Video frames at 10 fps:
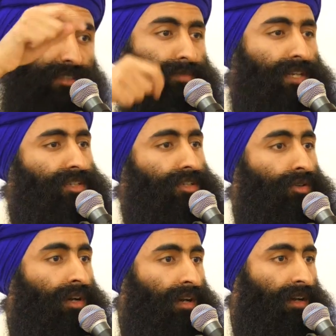me to you.
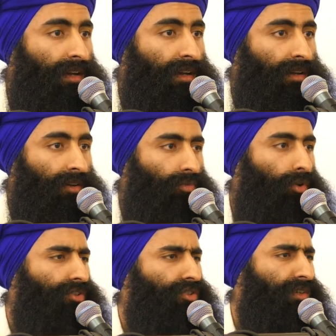
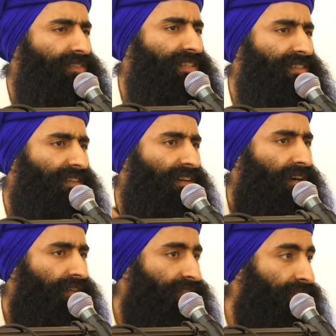What joins these
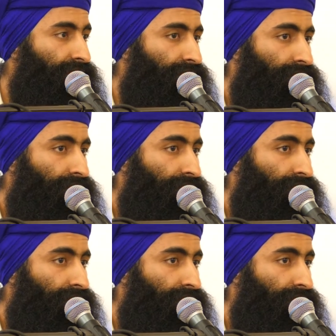Kakaars to you?